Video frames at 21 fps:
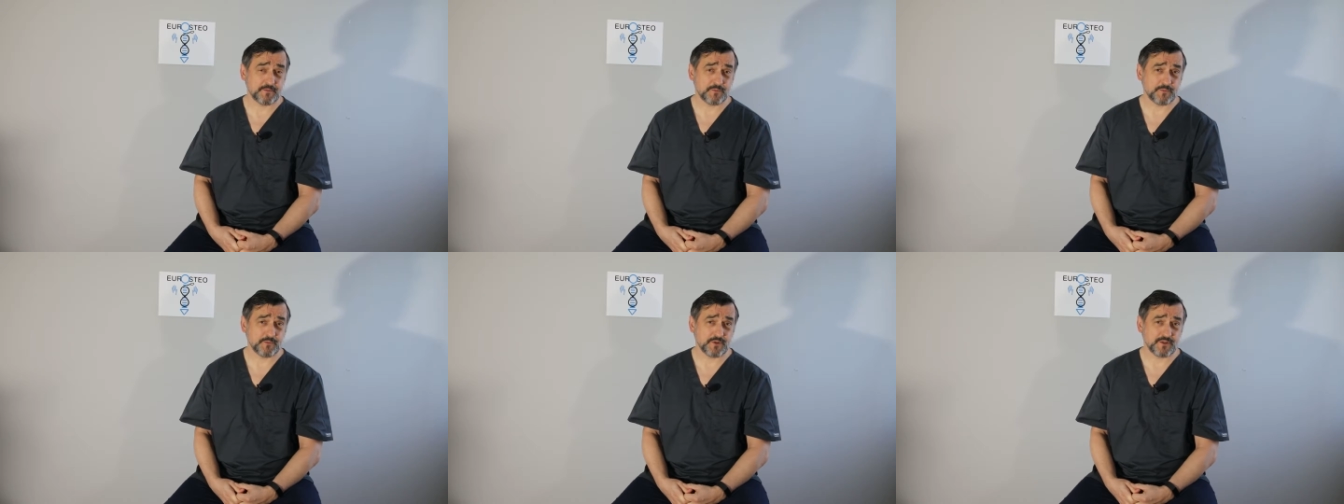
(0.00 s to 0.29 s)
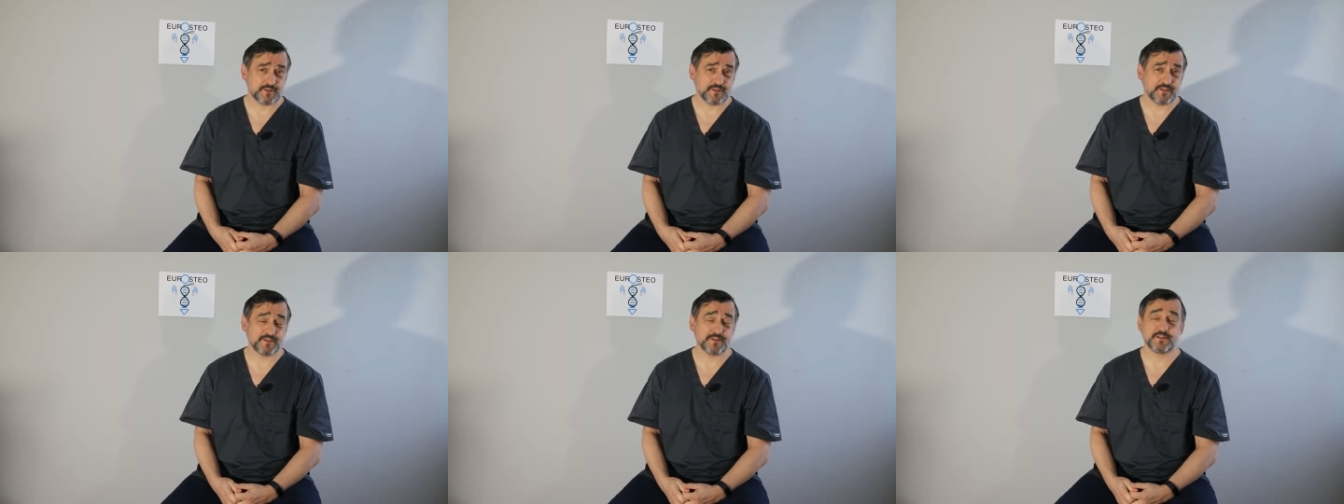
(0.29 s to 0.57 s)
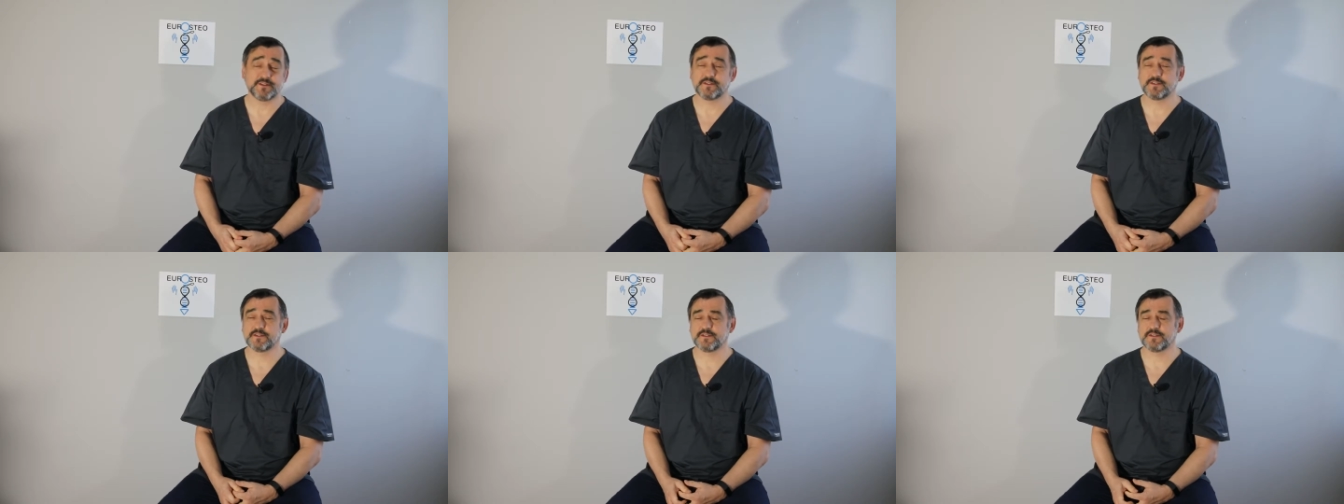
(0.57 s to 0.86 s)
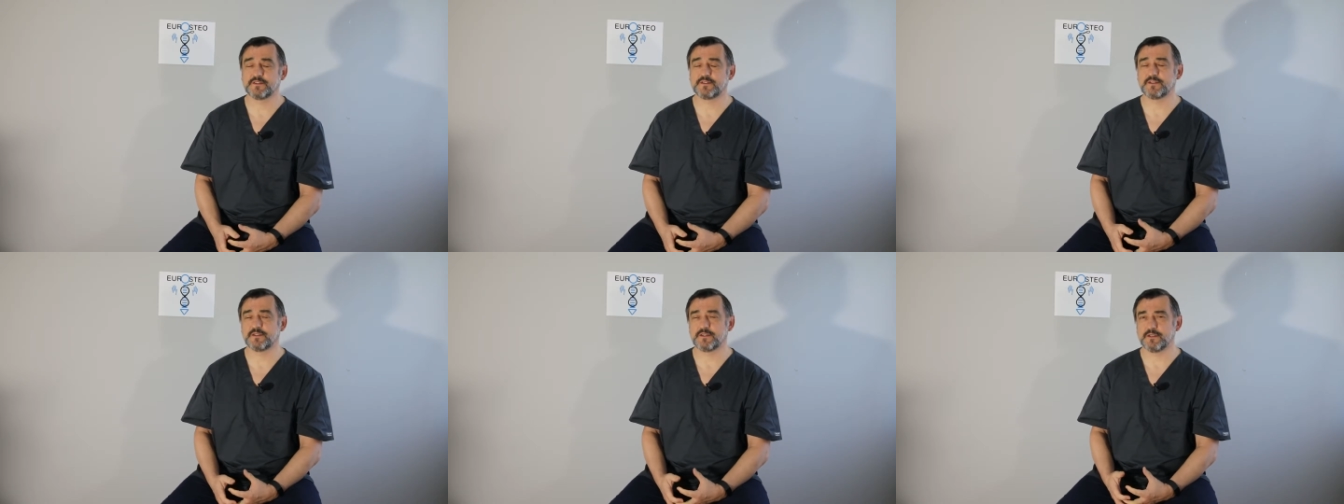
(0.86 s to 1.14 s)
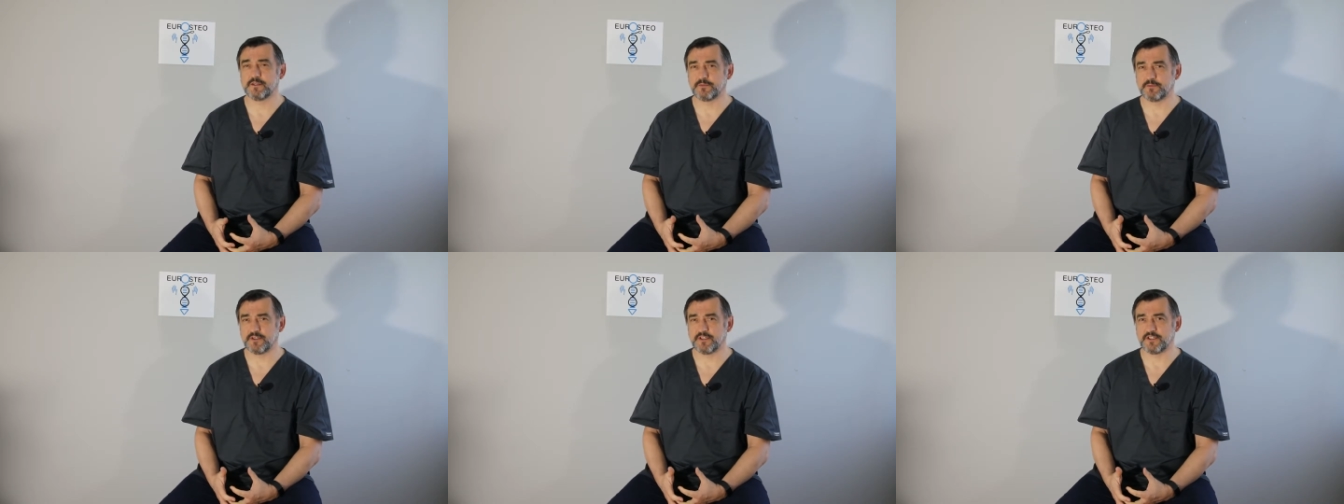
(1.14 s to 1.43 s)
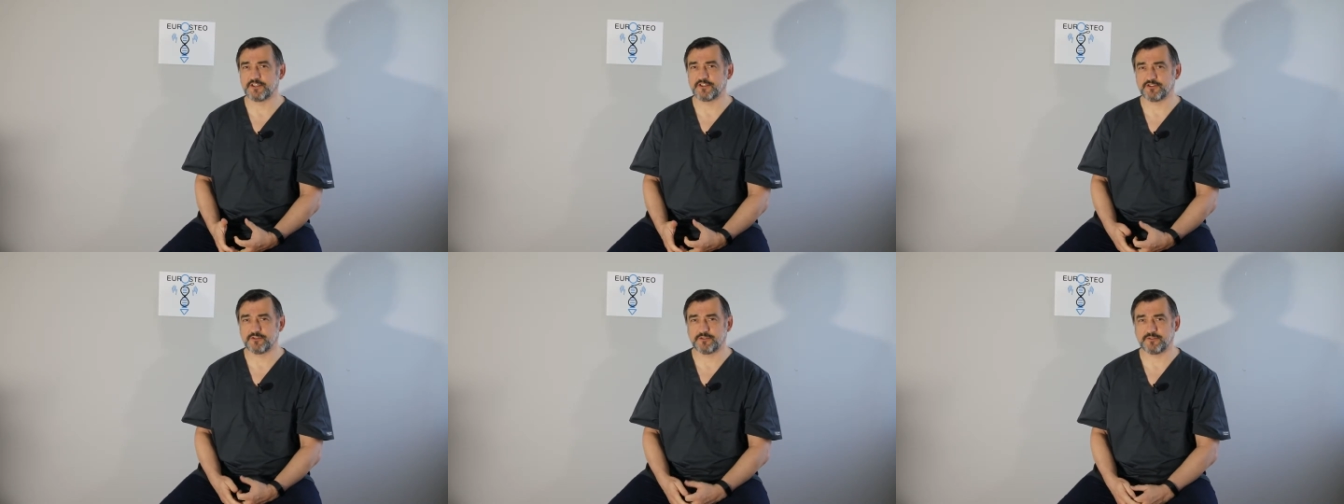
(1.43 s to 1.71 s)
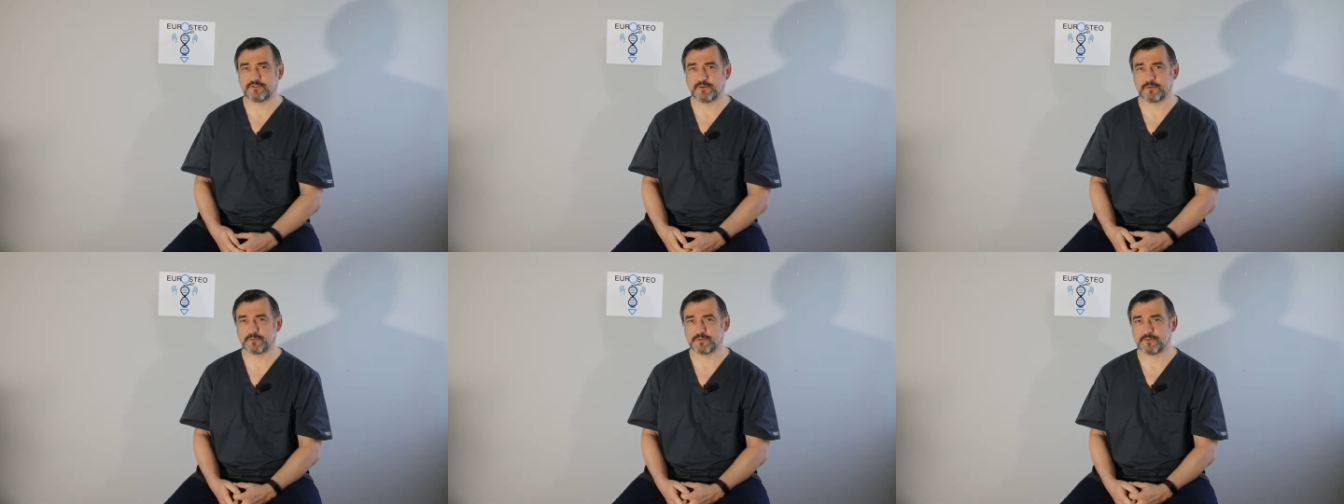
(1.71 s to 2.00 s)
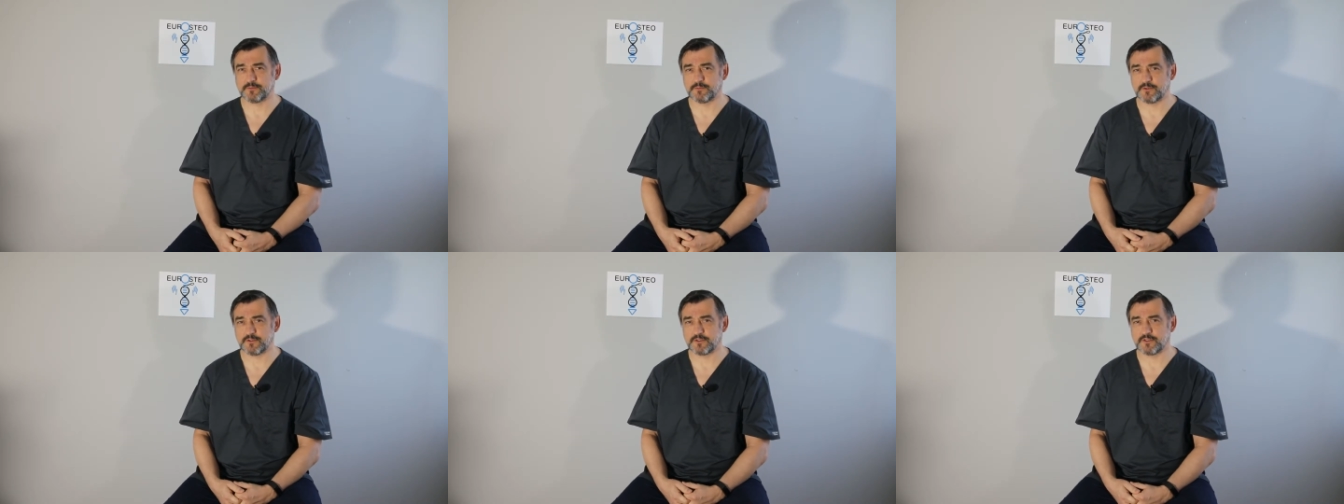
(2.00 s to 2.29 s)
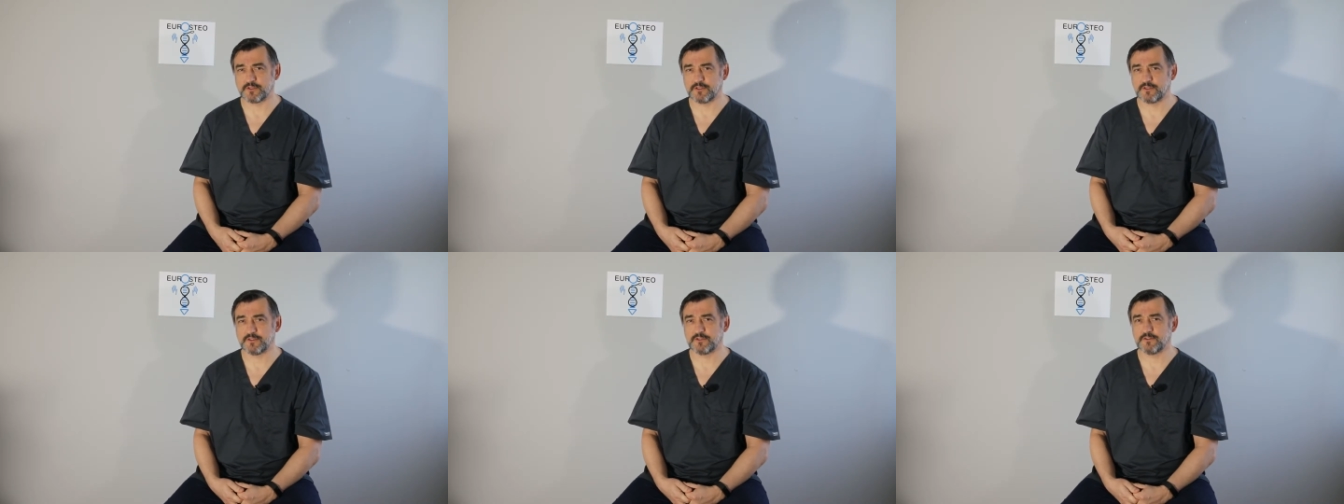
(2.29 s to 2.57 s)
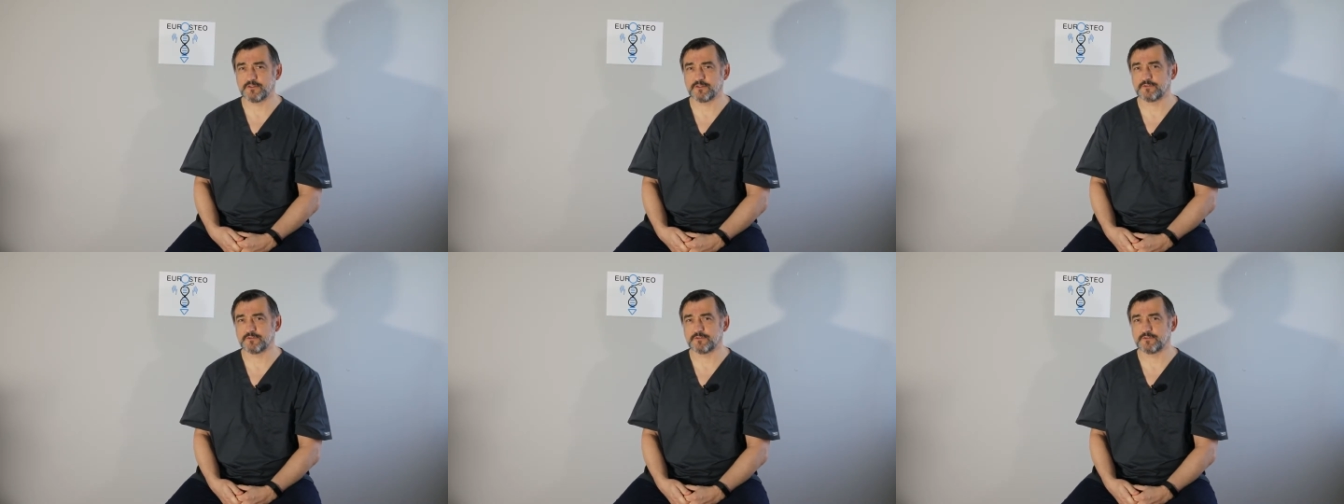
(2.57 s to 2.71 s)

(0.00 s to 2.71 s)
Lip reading: what is the elimination from the body